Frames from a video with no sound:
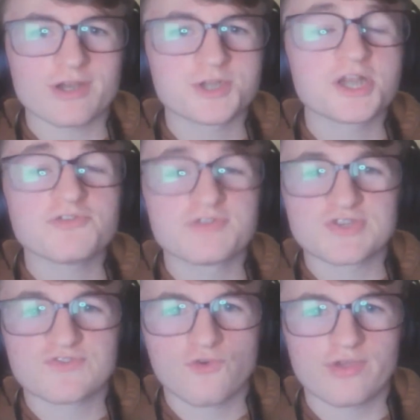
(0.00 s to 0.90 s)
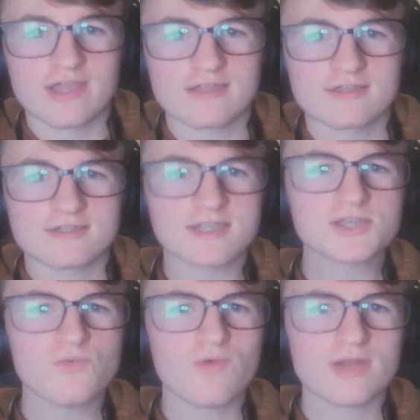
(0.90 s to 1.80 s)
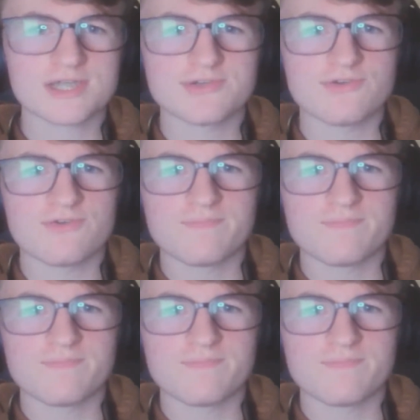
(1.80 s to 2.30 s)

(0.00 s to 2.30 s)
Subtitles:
gender dysphoria doesn't want to